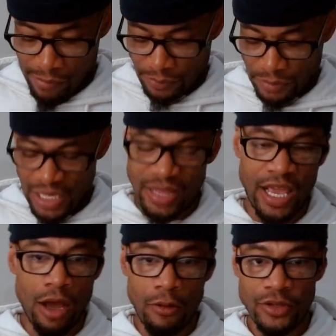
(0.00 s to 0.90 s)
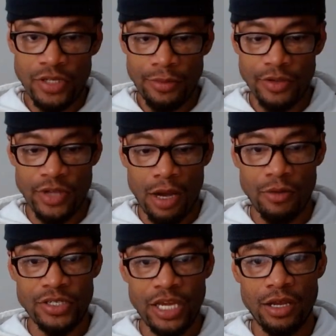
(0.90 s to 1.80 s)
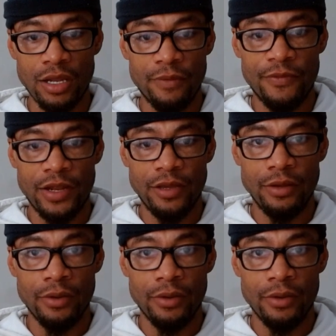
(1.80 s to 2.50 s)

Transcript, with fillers: But ain't they always sleep because they always taking club fetty?